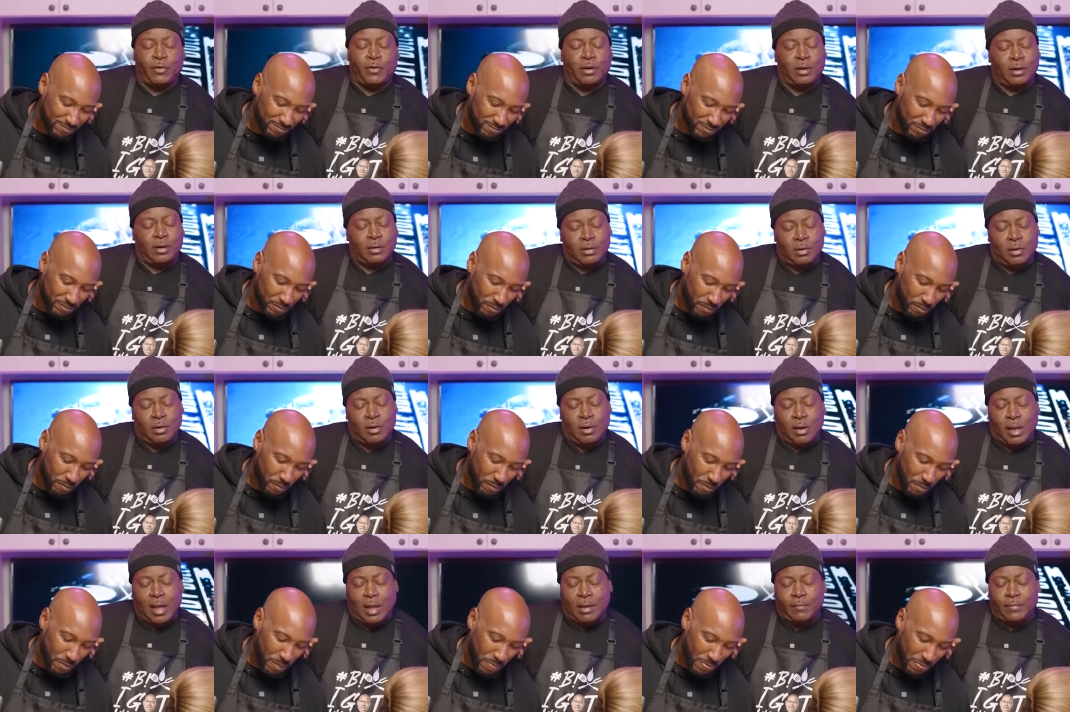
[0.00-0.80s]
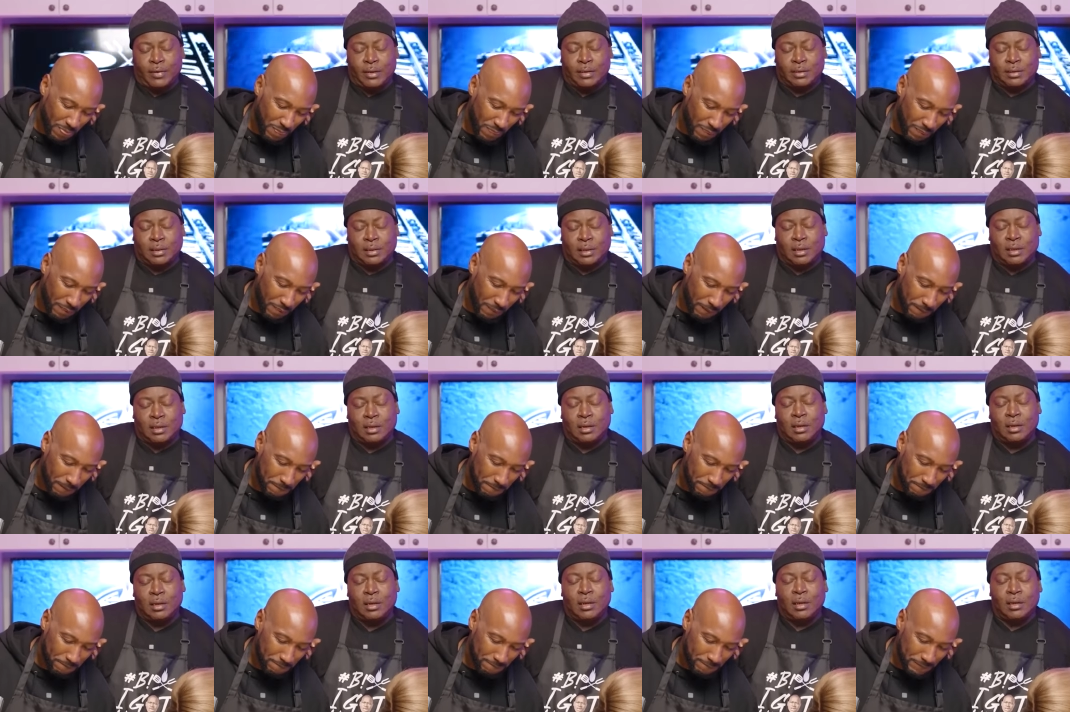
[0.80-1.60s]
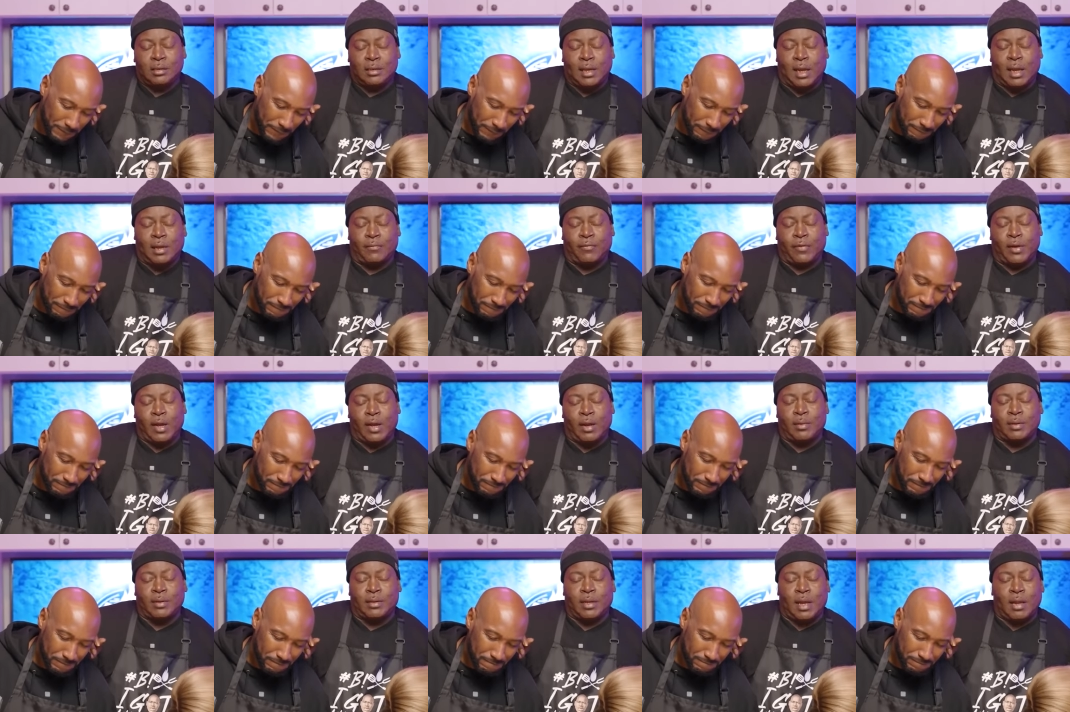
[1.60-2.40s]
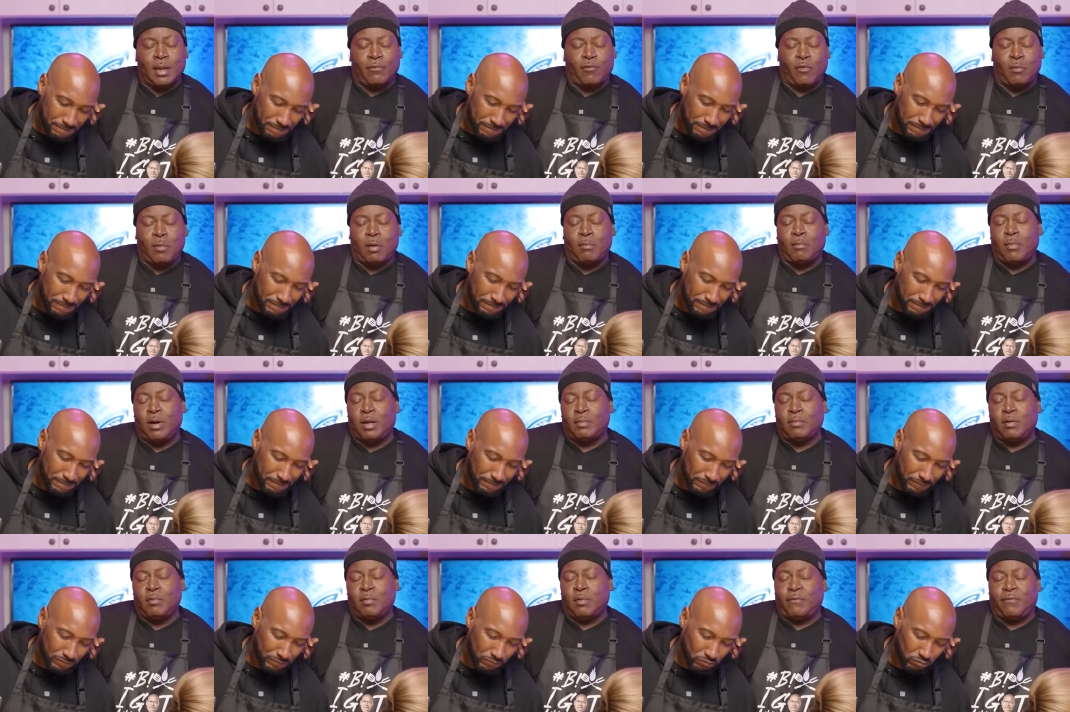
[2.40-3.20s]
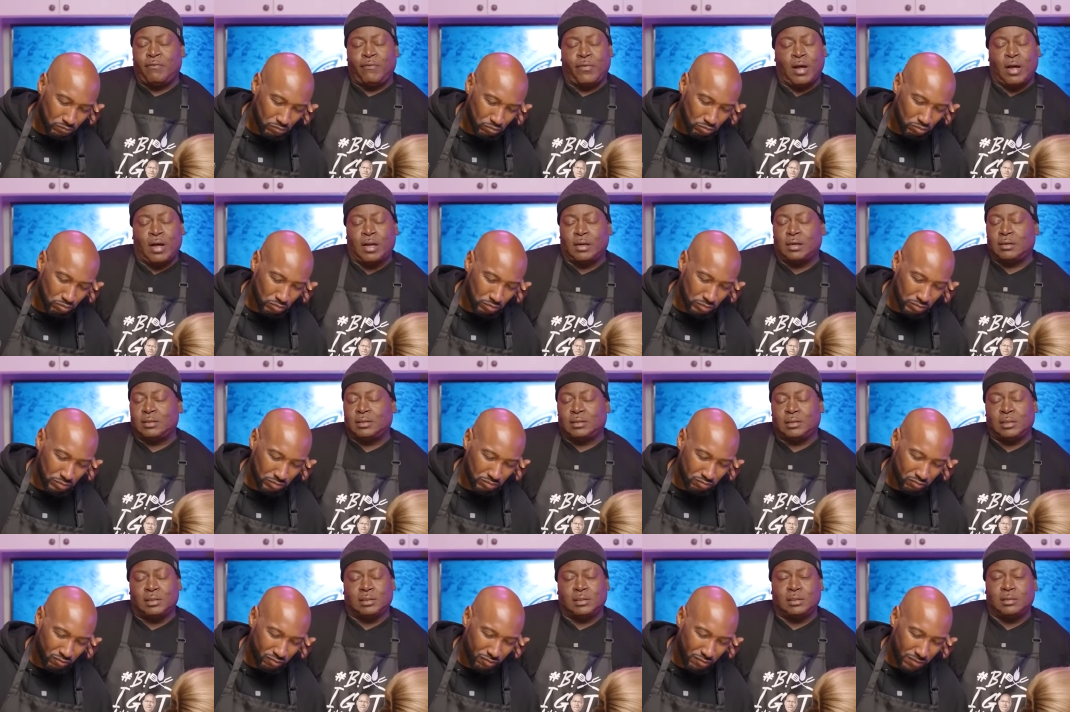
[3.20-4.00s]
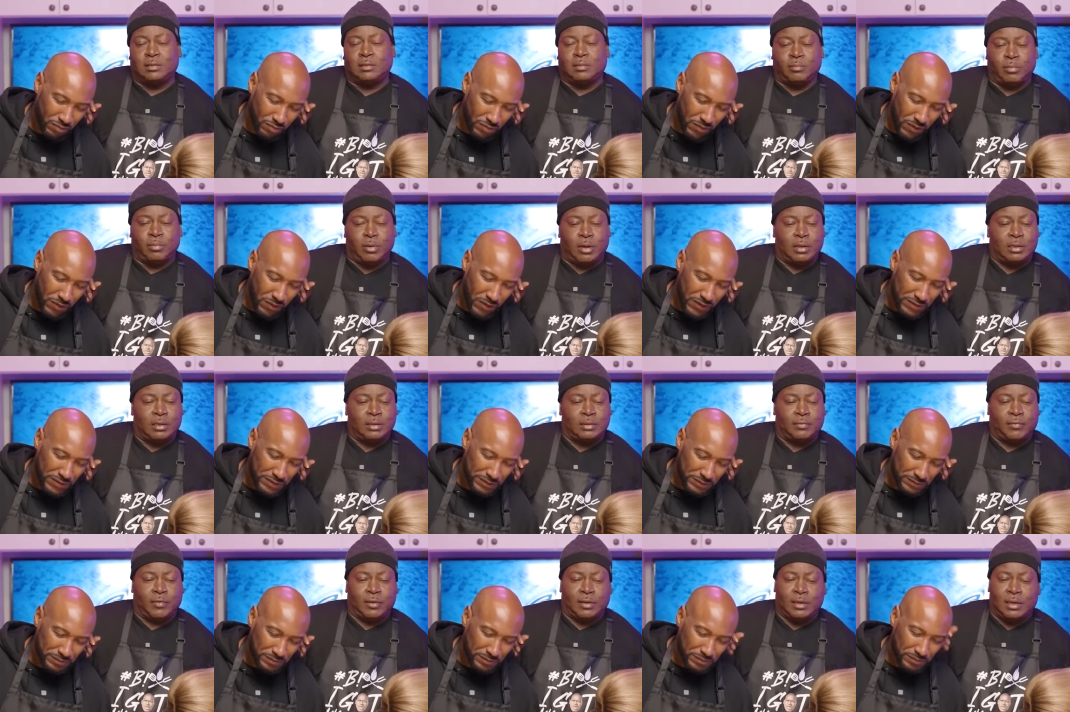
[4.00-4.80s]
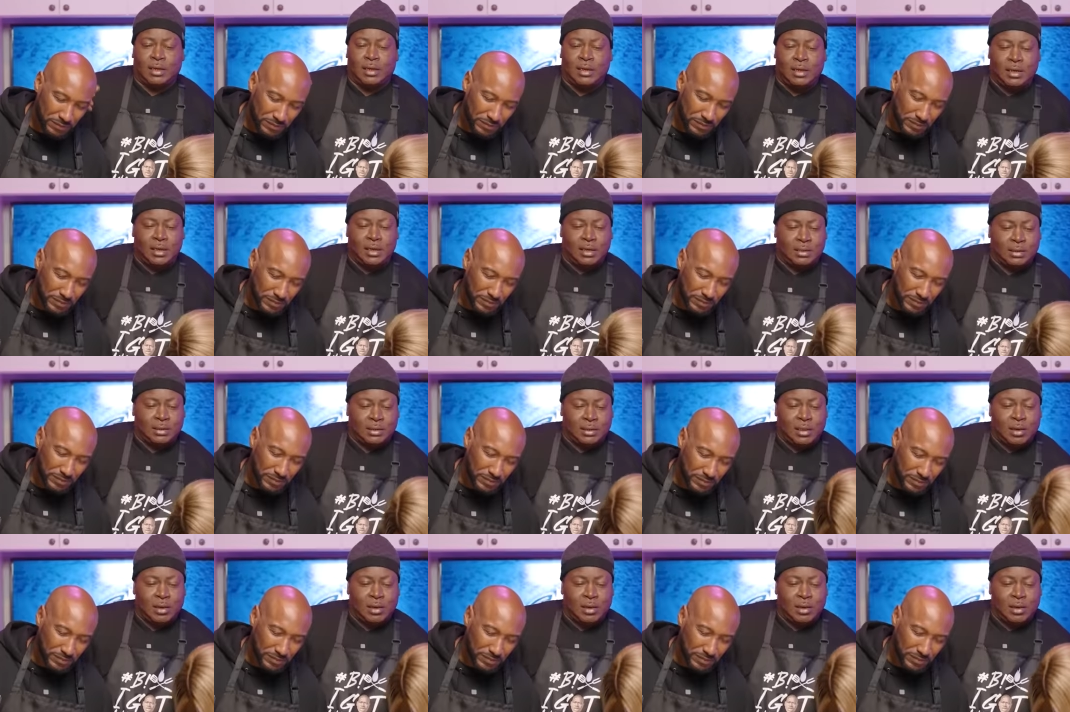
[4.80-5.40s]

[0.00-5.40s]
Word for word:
Speaker 1: you for, you know, having us here. Thank you for everything for my mother, my father, sisters, and brothers, for Nene and